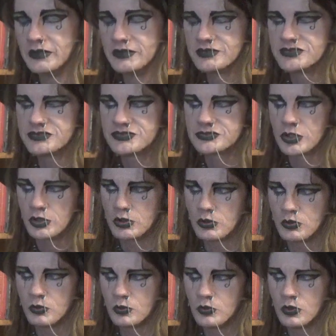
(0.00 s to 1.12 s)

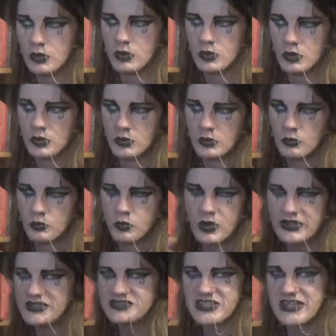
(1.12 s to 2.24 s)
So,
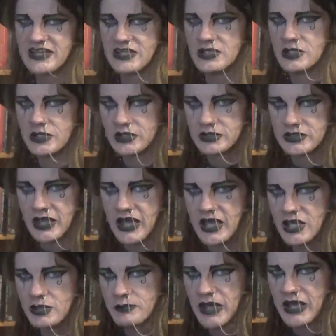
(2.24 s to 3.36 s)
what is a
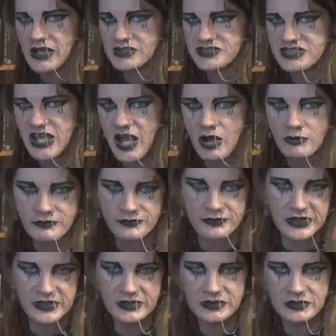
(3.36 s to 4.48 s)
gay man's
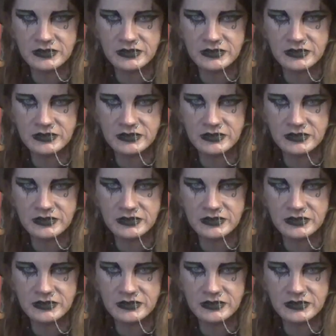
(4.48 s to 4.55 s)
outfit?